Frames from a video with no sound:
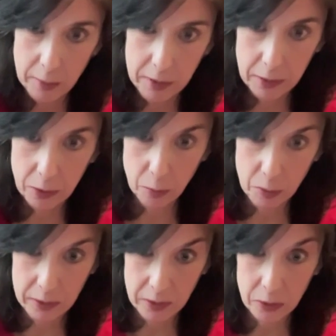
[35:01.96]
mean, there are
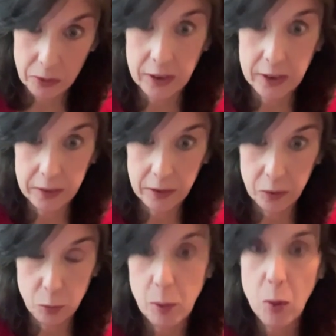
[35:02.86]
political scientists
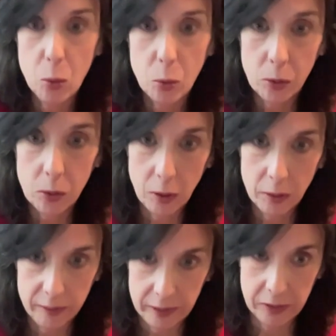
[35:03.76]
who poll all
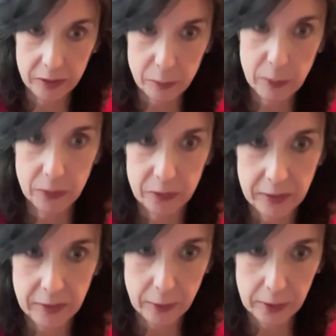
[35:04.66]
of these
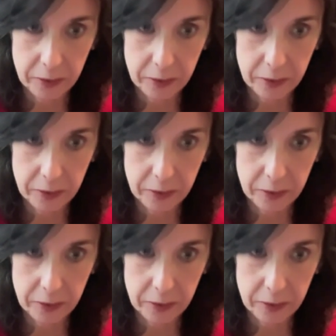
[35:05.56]
conspiracy theories.